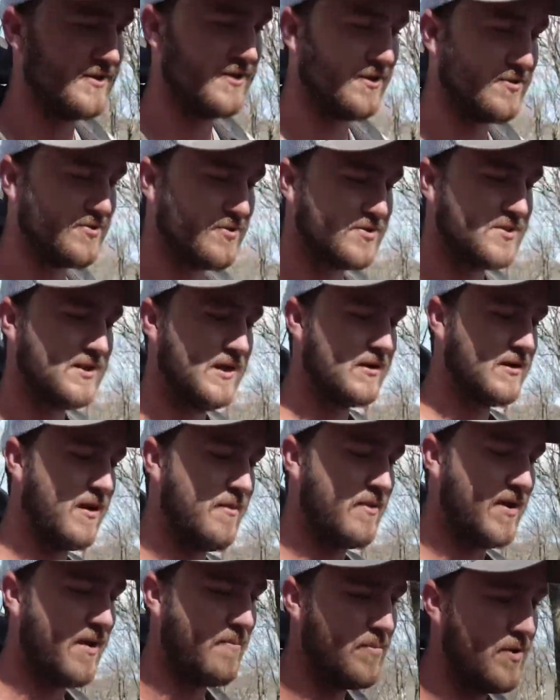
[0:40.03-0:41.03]
Those are still
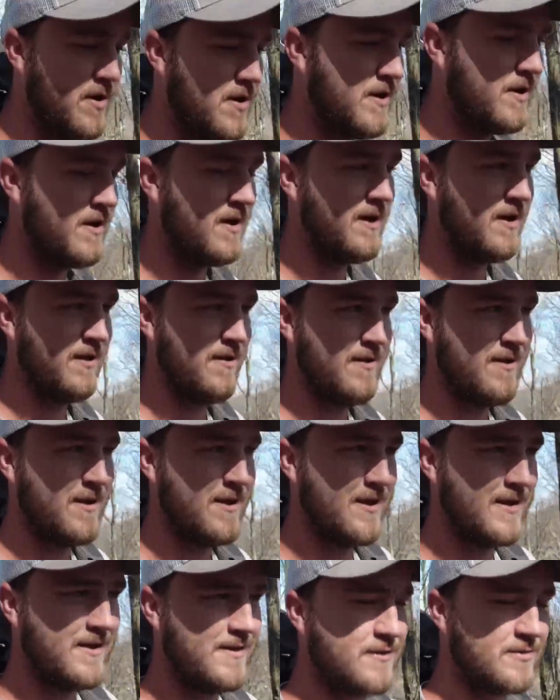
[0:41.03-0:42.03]
coming up.
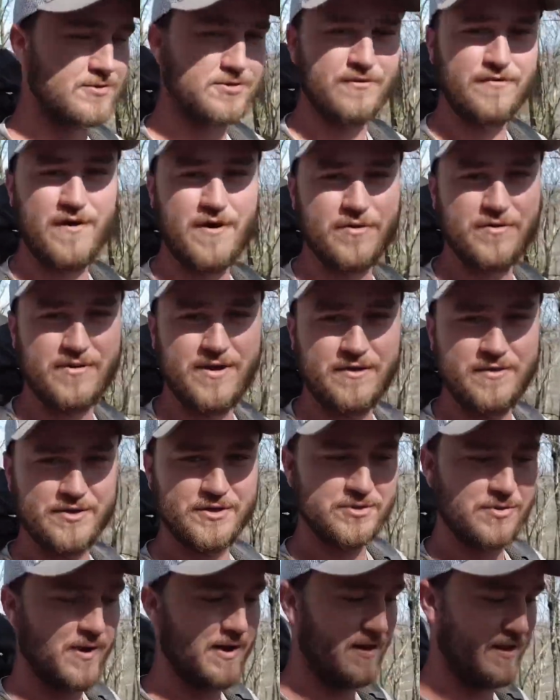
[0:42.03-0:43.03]
Those are farther down the
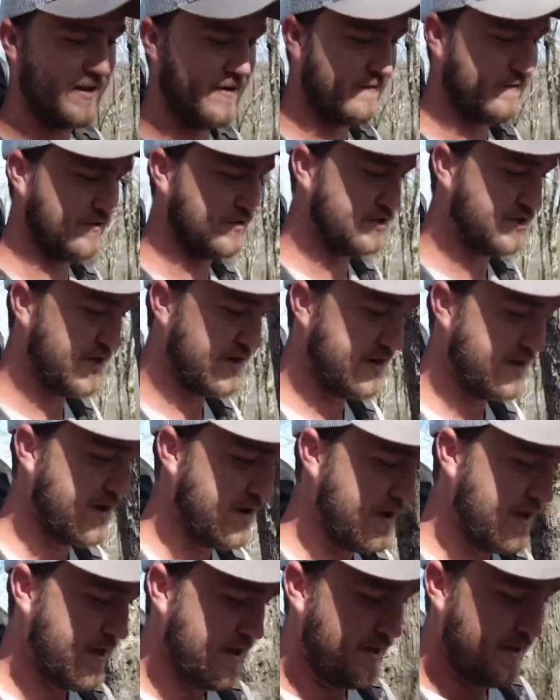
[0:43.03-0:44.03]
trail in Virginia.
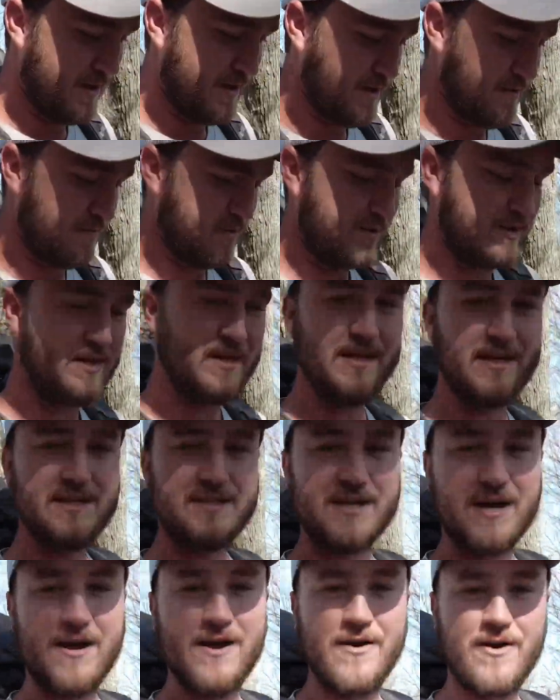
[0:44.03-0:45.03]
But
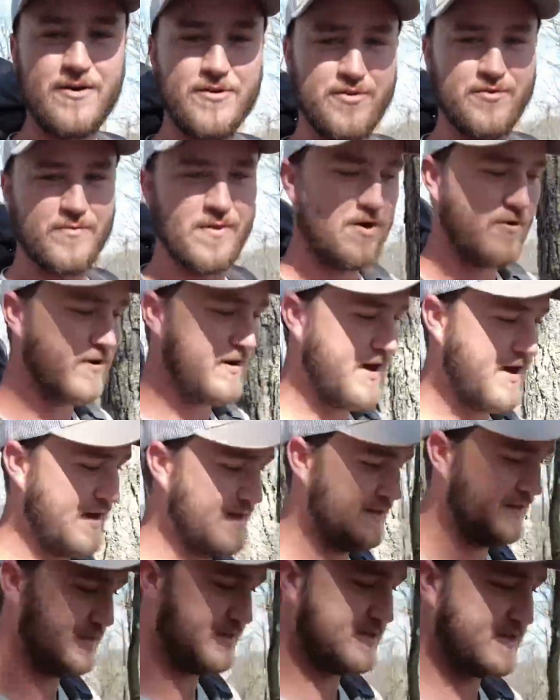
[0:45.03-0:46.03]
these are the Roan
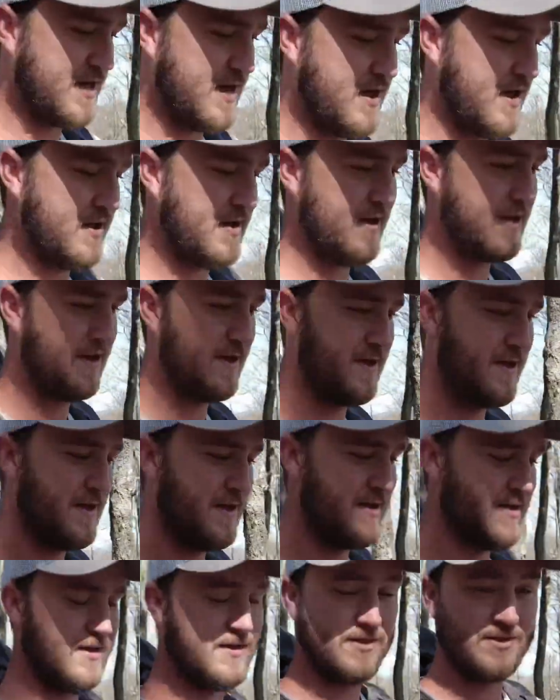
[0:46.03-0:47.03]
Highlands.
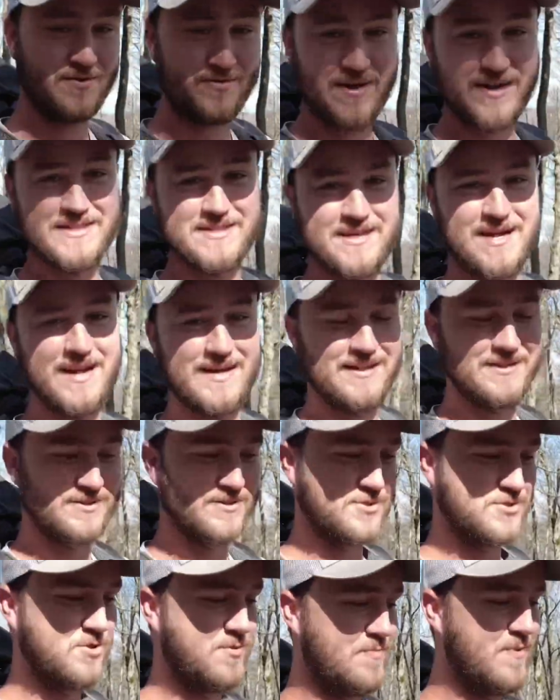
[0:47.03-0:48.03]
The Grassy Highlands are
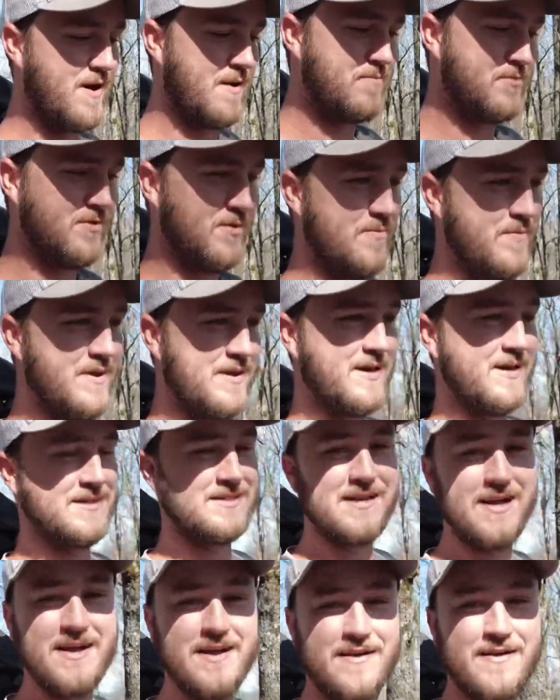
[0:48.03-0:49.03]
so popular because
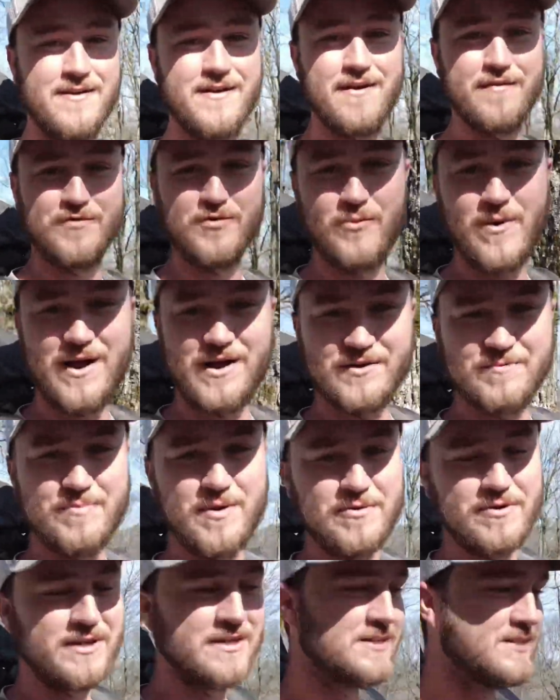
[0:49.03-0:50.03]
of the wild
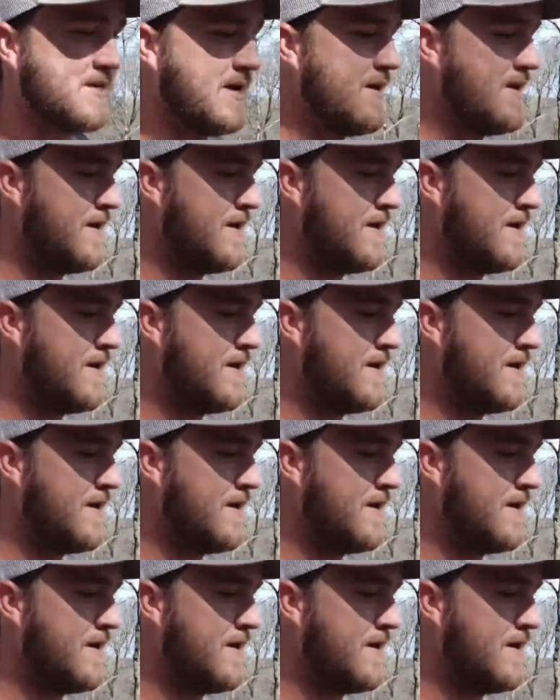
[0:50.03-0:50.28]
ponies.